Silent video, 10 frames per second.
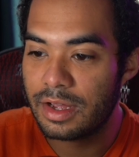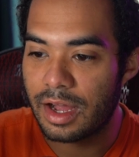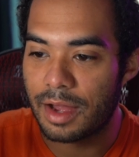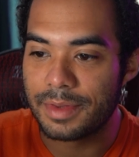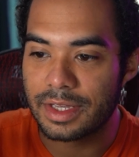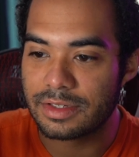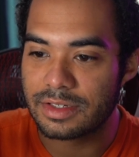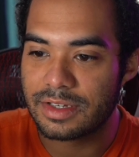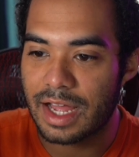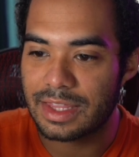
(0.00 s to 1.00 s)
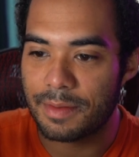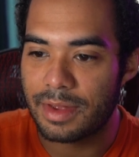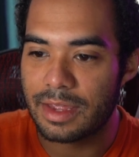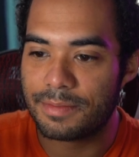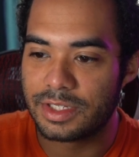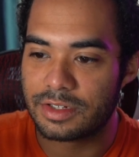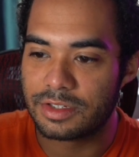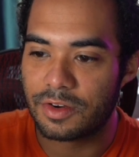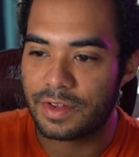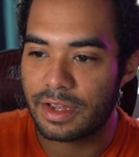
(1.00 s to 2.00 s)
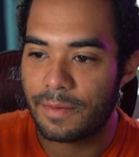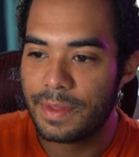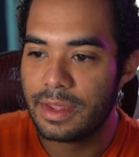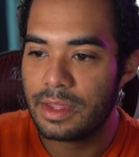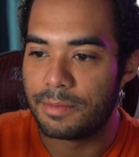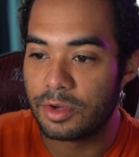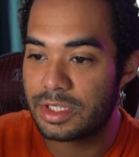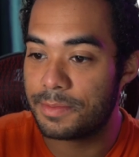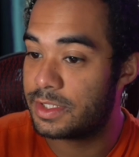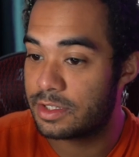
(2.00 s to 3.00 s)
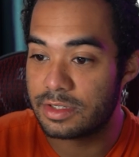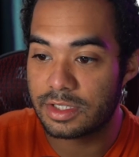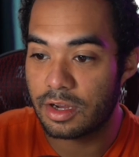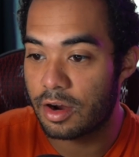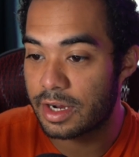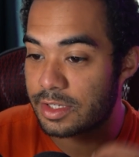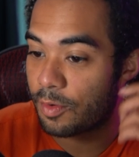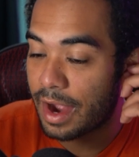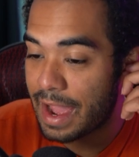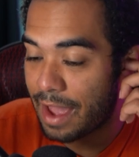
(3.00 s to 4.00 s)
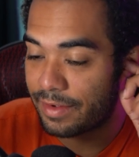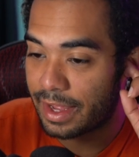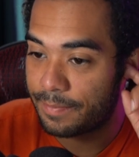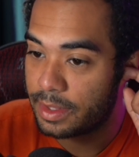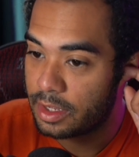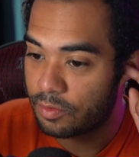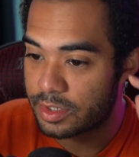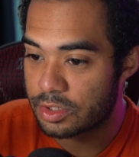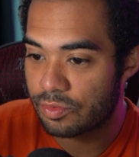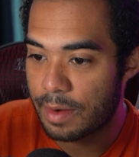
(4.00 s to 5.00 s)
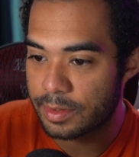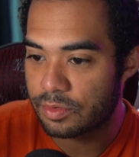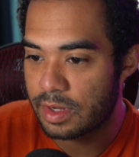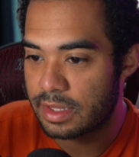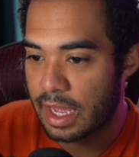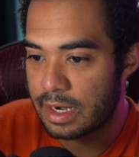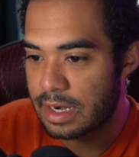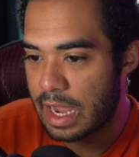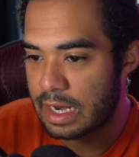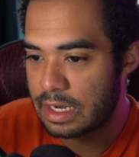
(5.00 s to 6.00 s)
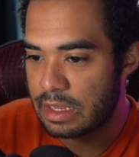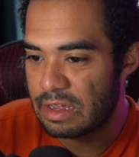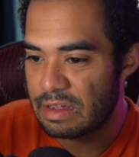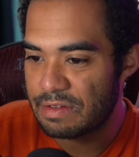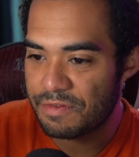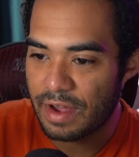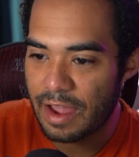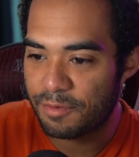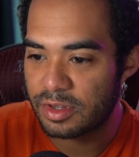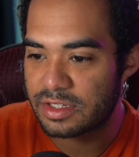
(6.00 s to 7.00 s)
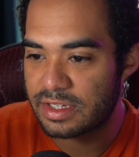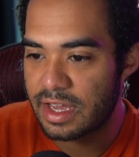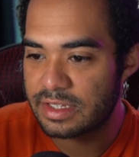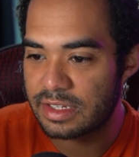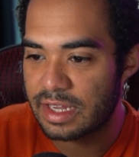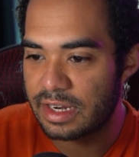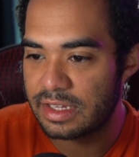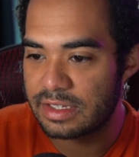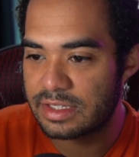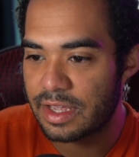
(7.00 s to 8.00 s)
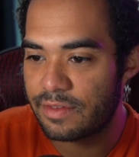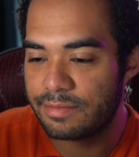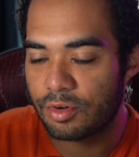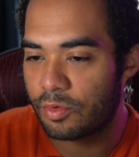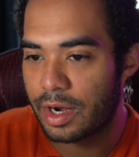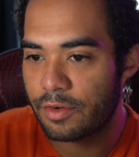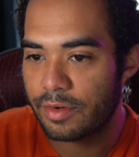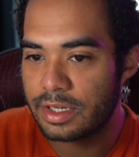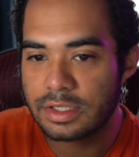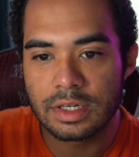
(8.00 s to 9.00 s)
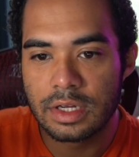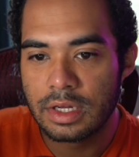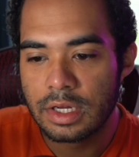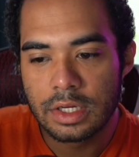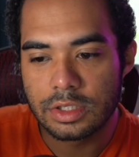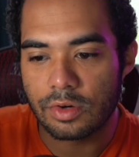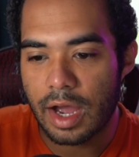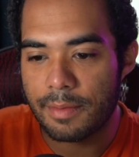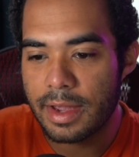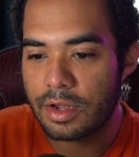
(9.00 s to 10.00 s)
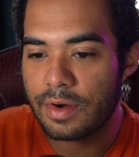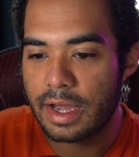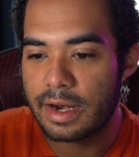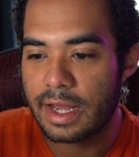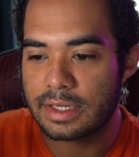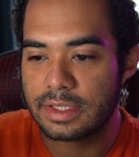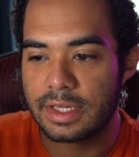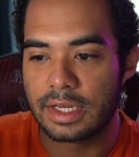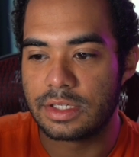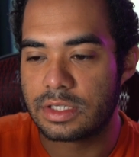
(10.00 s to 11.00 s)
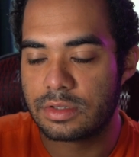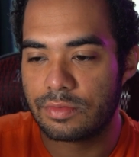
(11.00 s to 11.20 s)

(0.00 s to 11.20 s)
because there's not that many positions over there. Most of the positions are actually where I have it at, which is right between that 95.6 and 97 point whatever range. So I might go ahead and actually, again, just